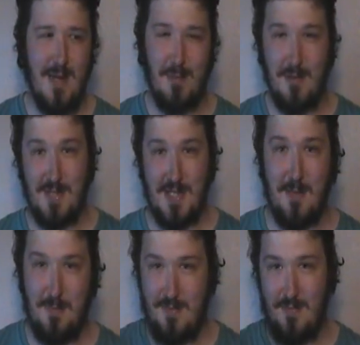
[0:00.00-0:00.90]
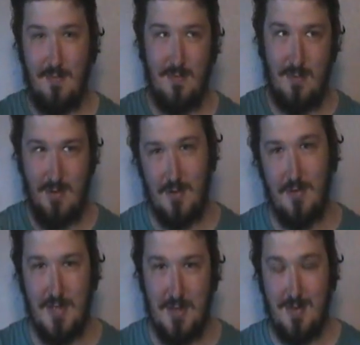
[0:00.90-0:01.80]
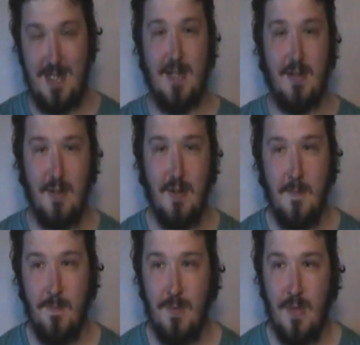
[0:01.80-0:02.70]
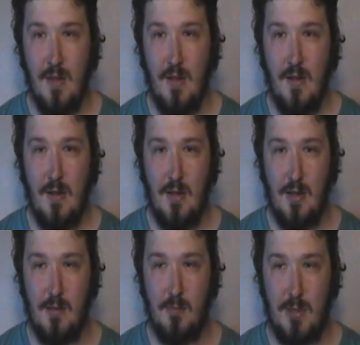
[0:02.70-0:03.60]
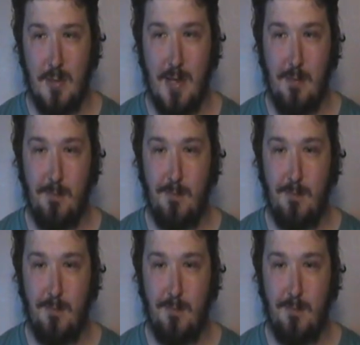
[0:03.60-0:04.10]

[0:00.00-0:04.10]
post it up on this weekend coming up.